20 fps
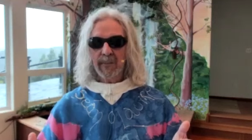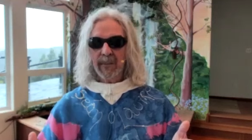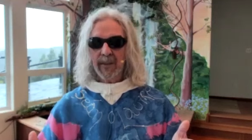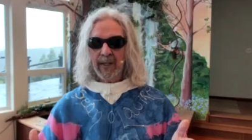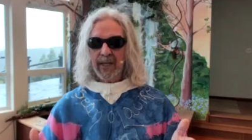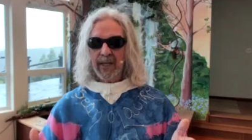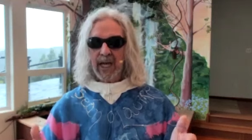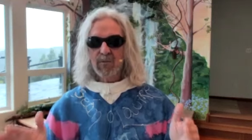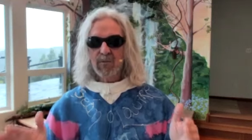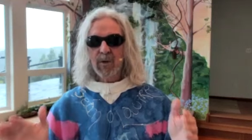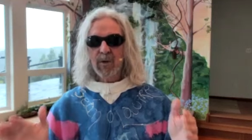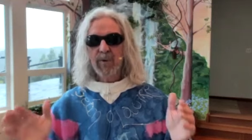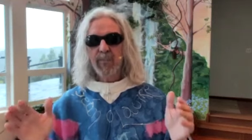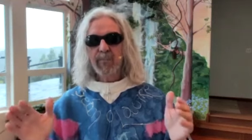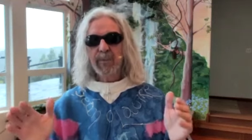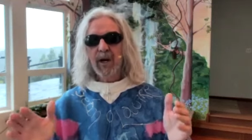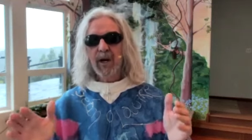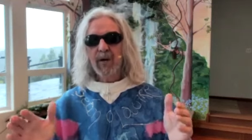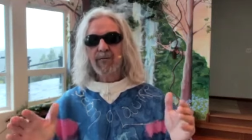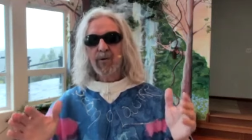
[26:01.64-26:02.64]
as we
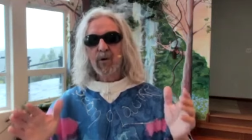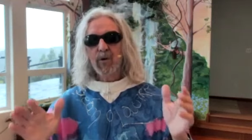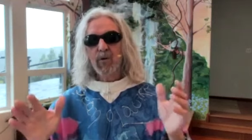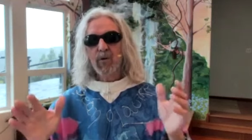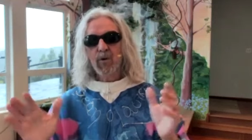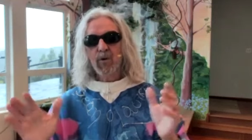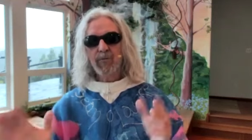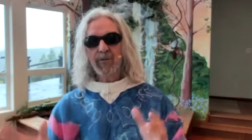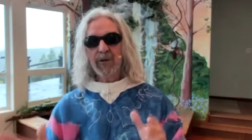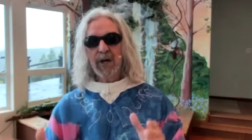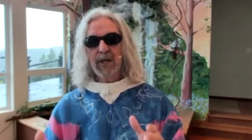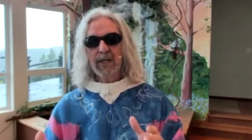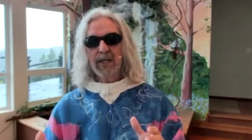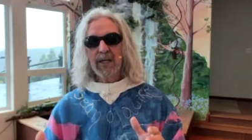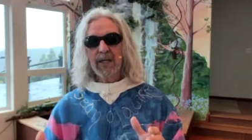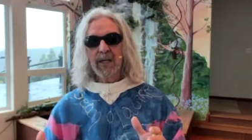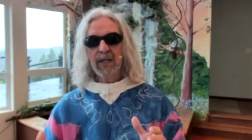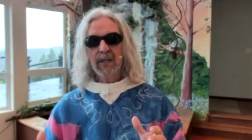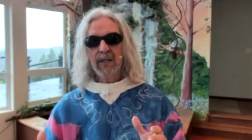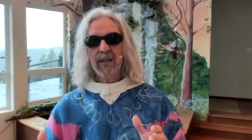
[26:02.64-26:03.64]
prepare for Good
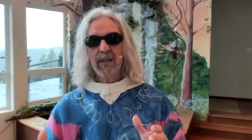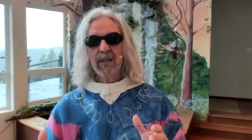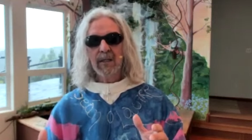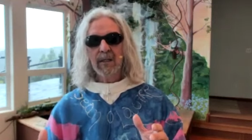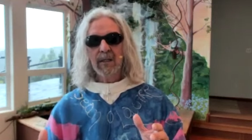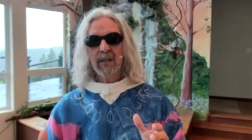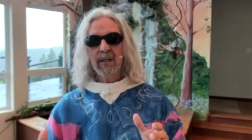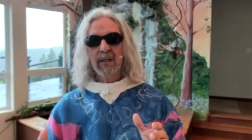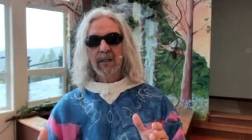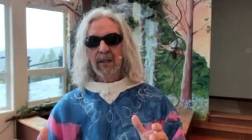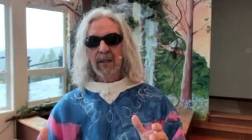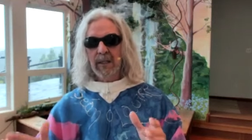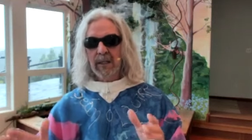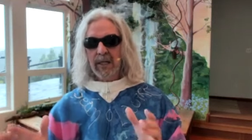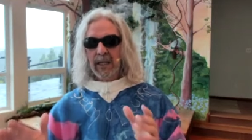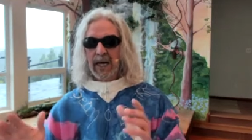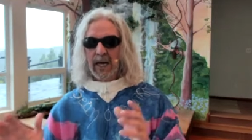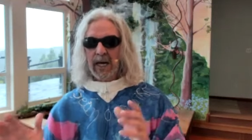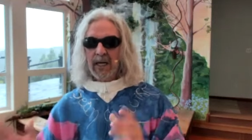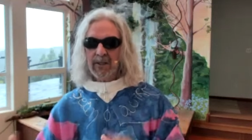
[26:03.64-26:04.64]
Friday
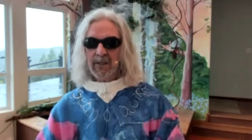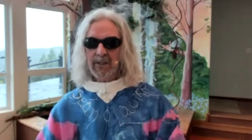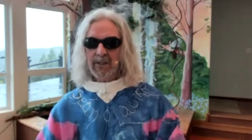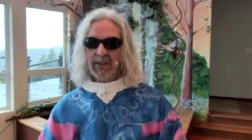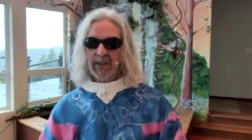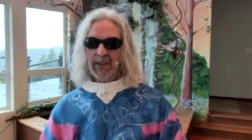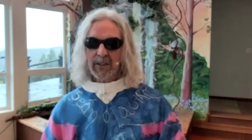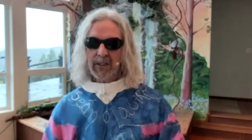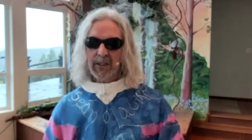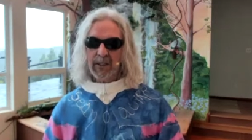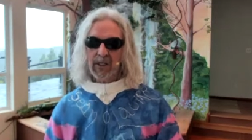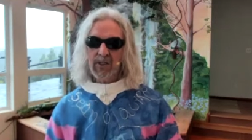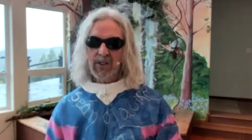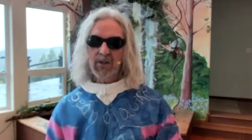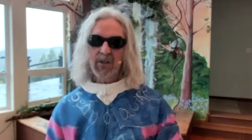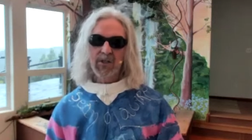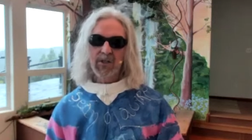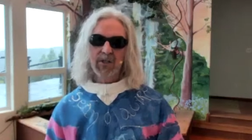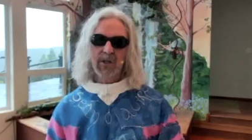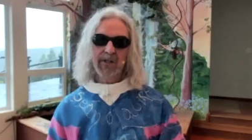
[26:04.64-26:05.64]
and Easter
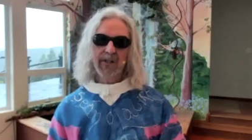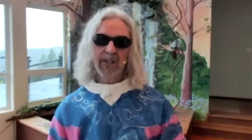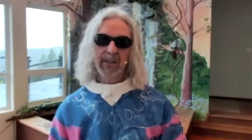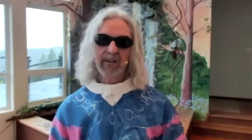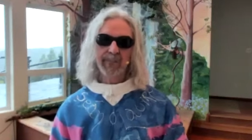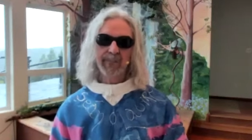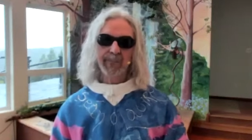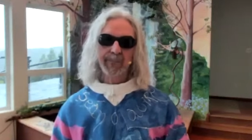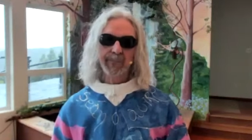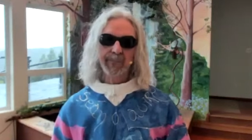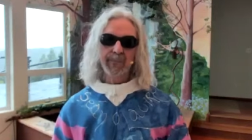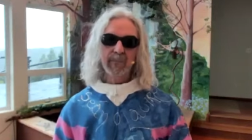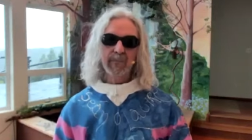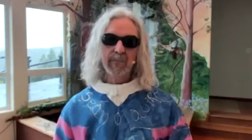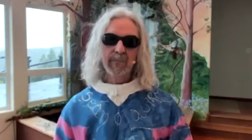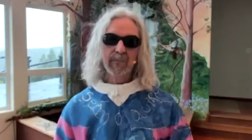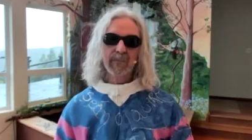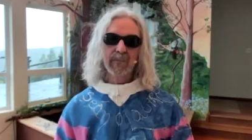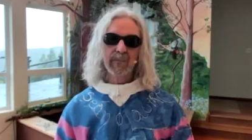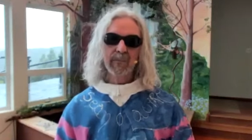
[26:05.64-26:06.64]
Sunday.
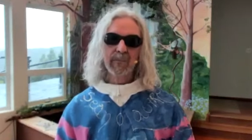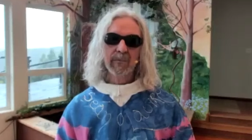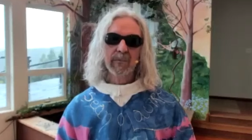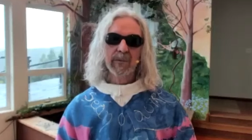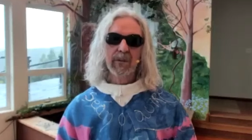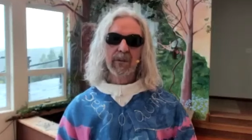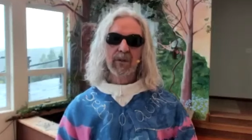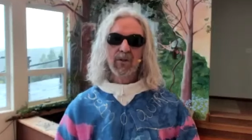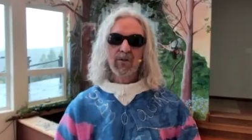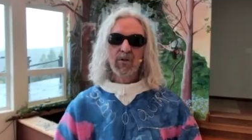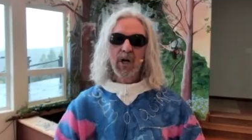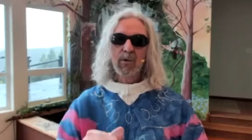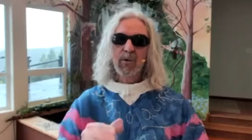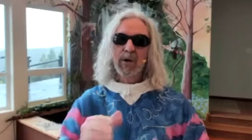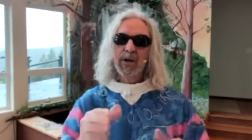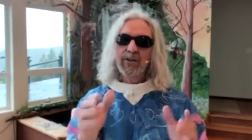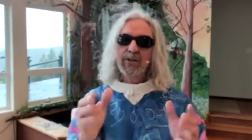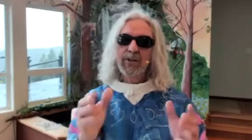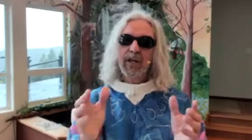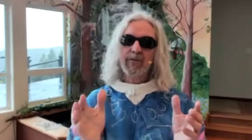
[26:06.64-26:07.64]
So I want
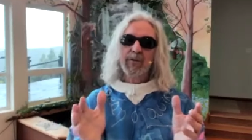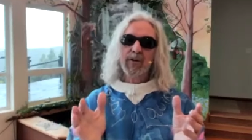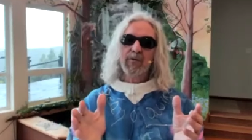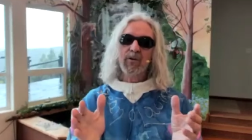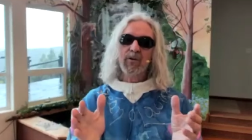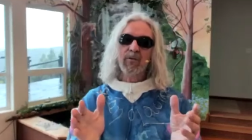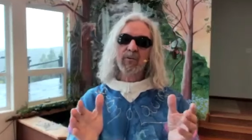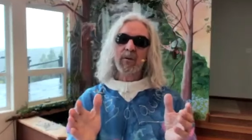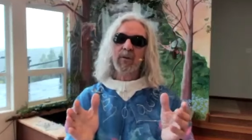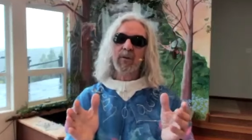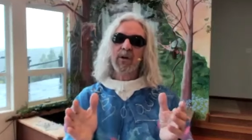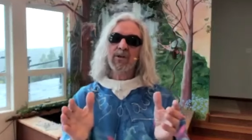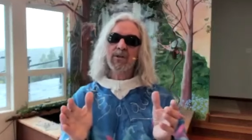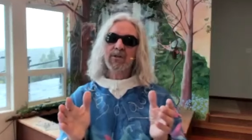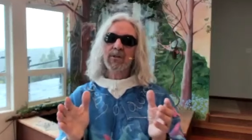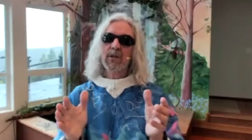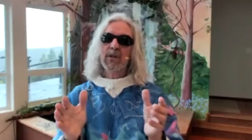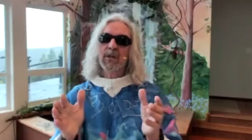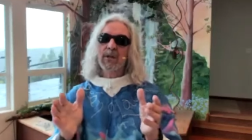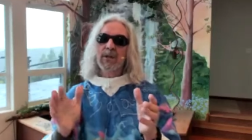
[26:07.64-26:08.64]
to take for a few moments
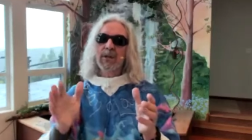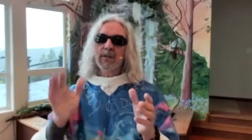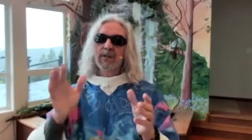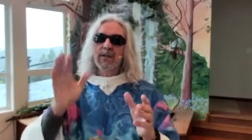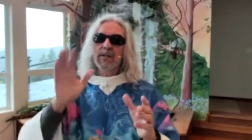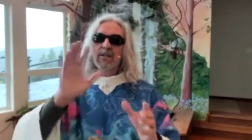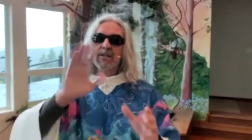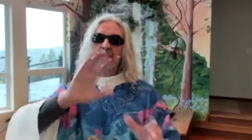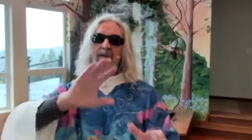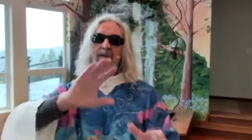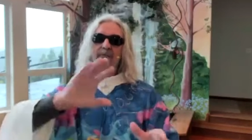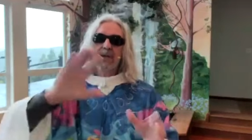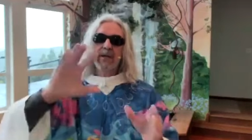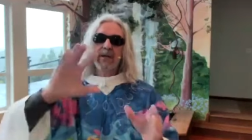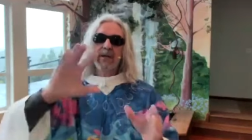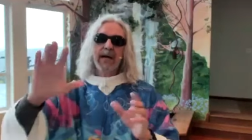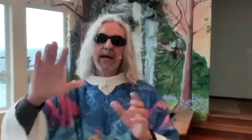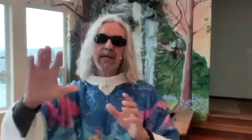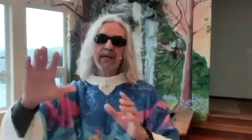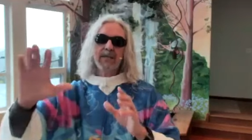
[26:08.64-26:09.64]
the seven
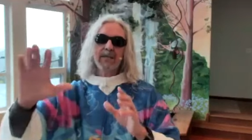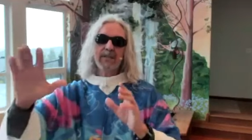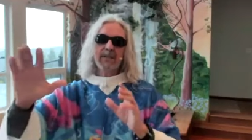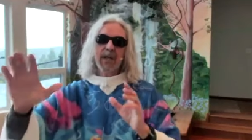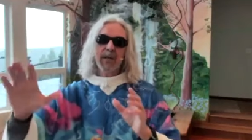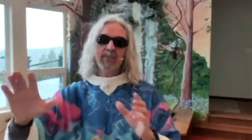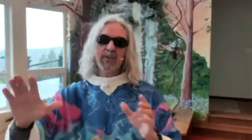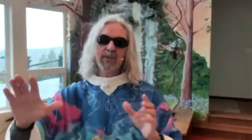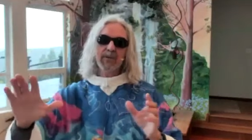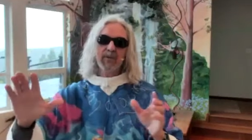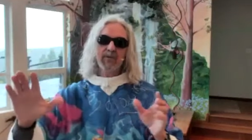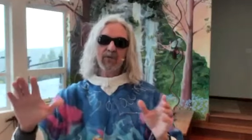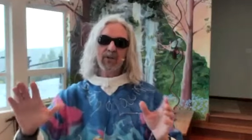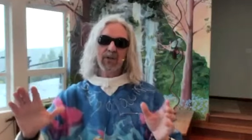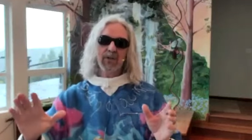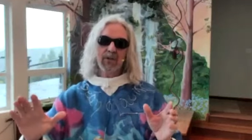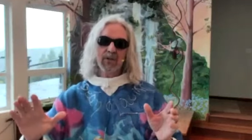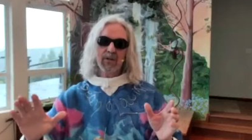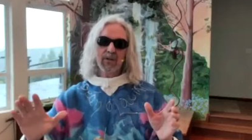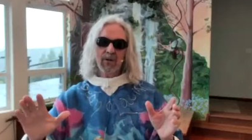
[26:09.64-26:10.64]
last statements of
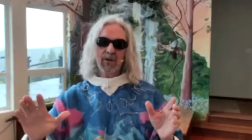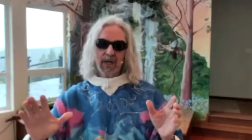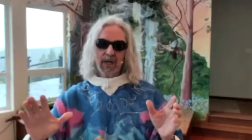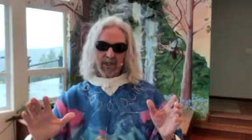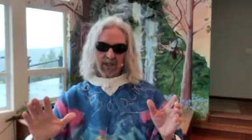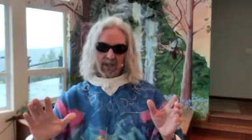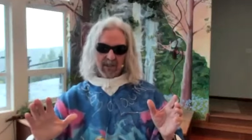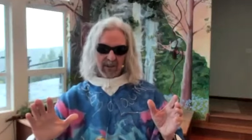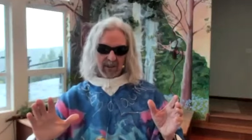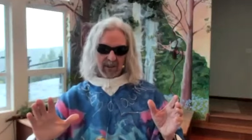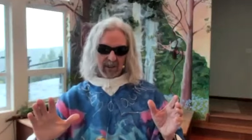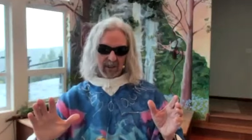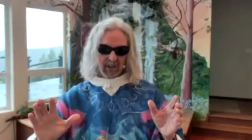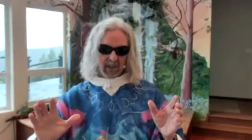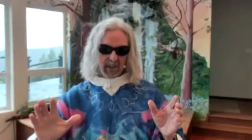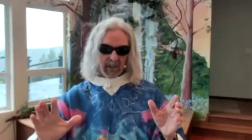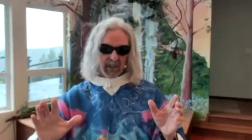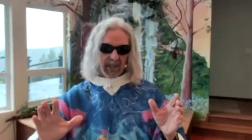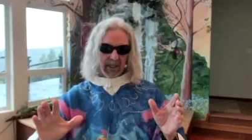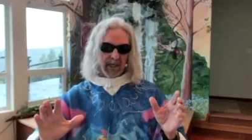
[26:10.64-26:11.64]
Jesus Christ
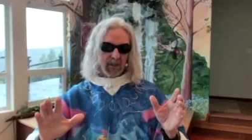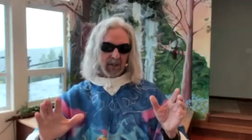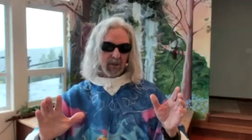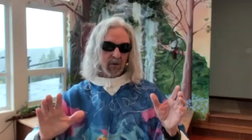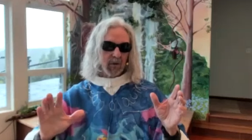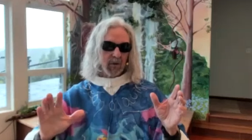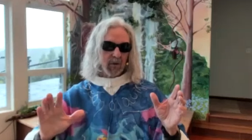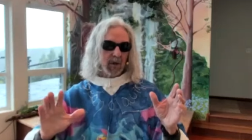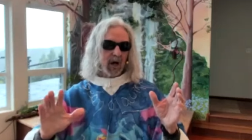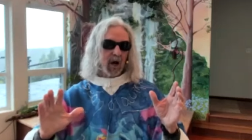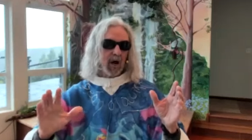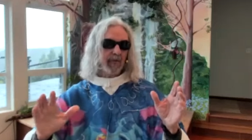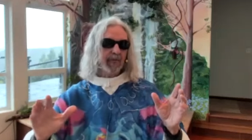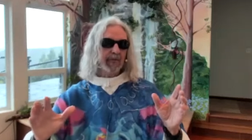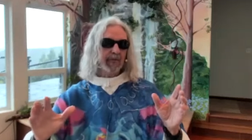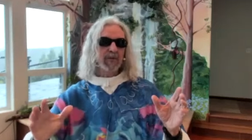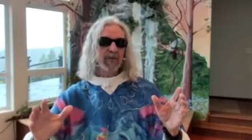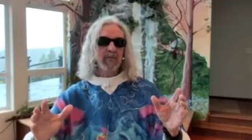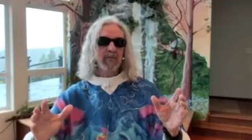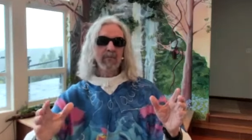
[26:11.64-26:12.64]
and to offer
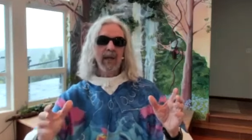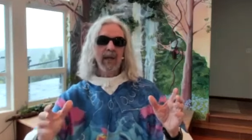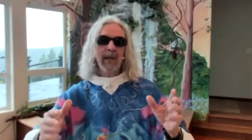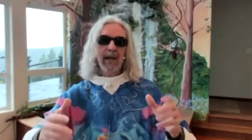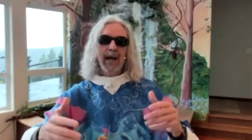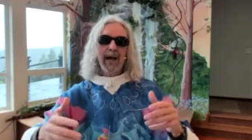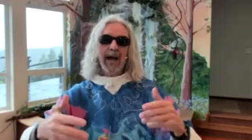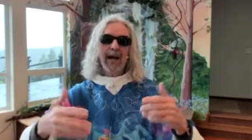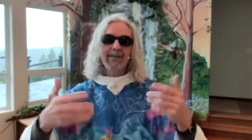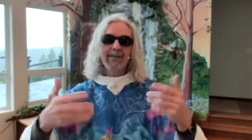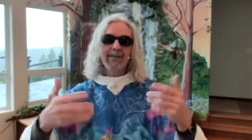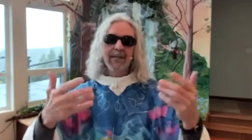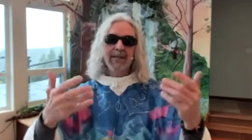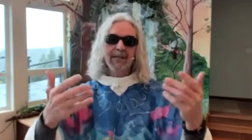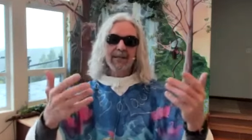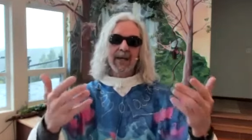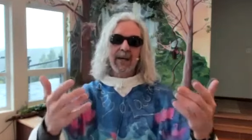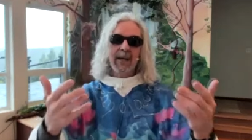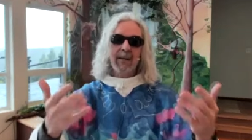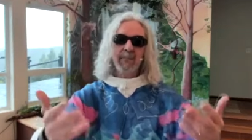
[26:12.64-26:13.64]
them as a
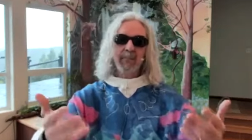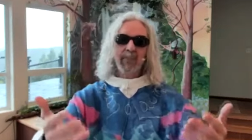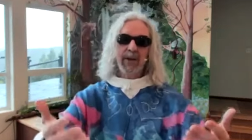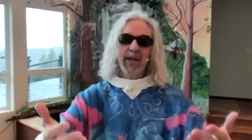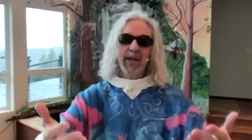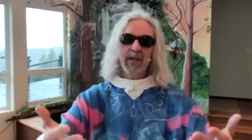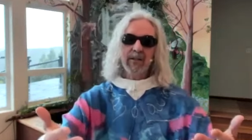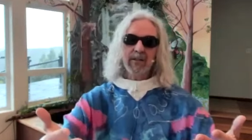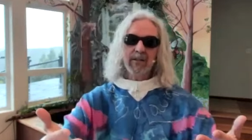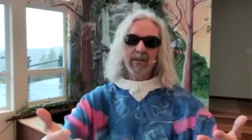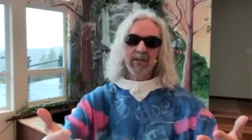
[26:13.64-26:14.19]
template